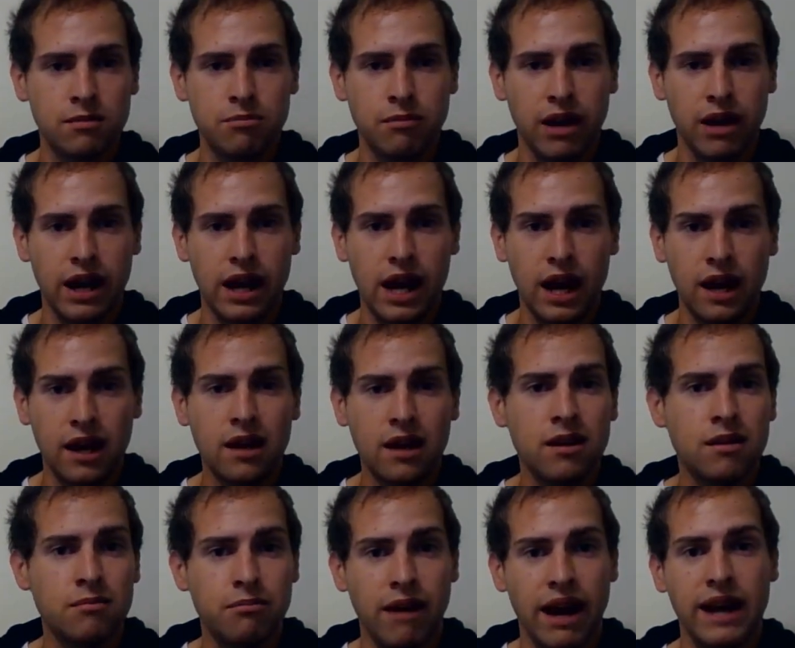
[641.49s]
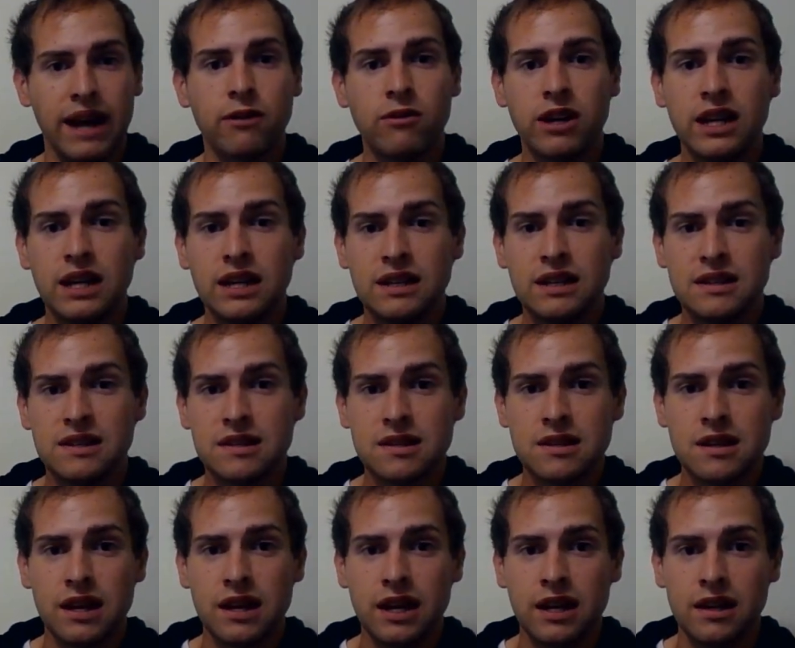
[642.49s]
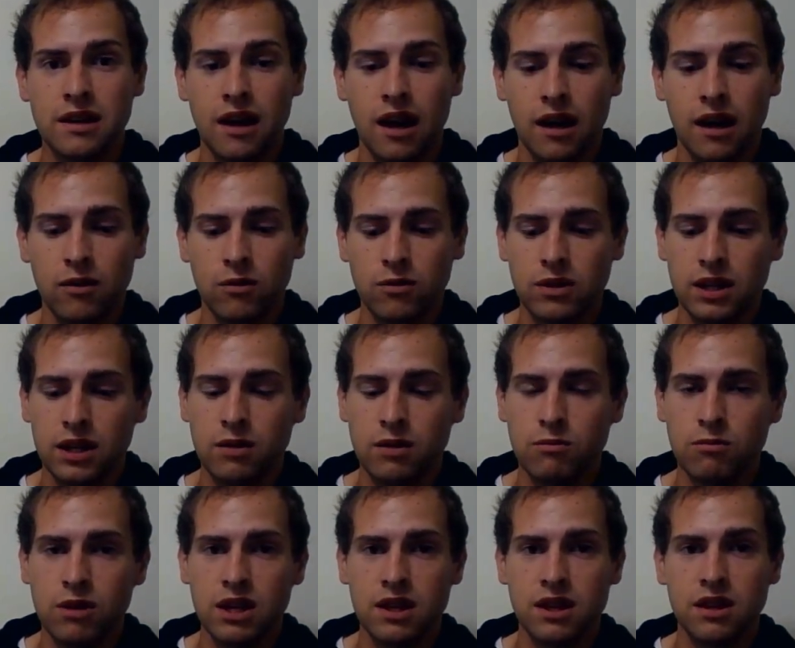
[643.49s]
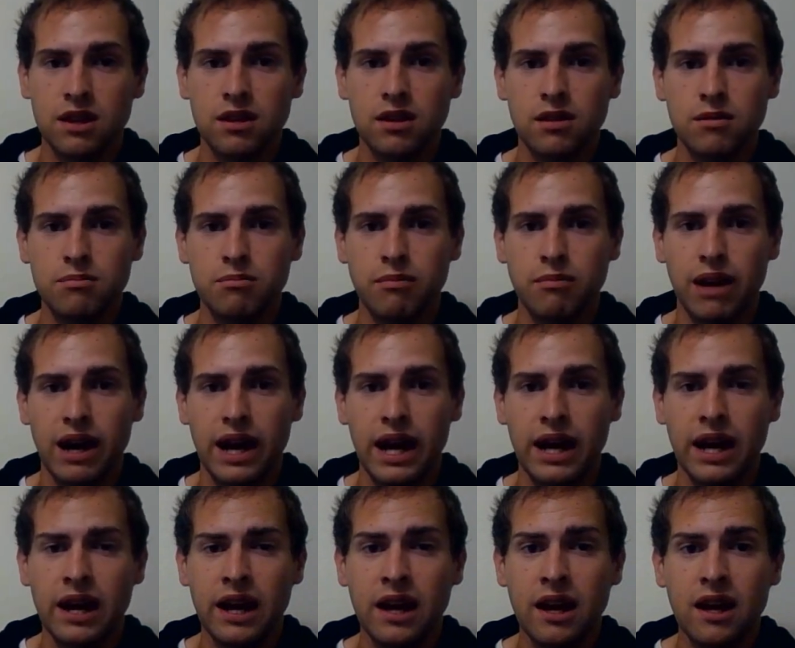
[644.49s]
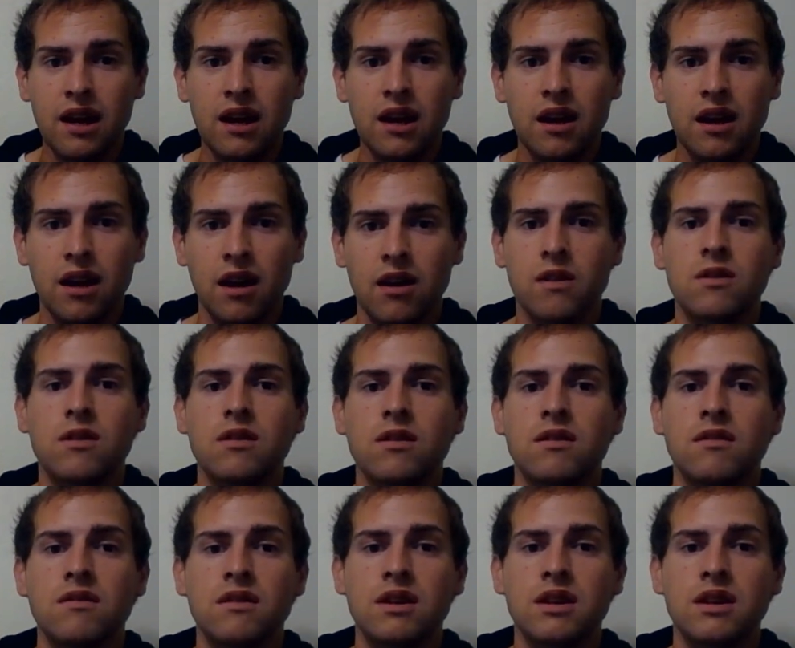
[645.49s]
my migraines and not only with my other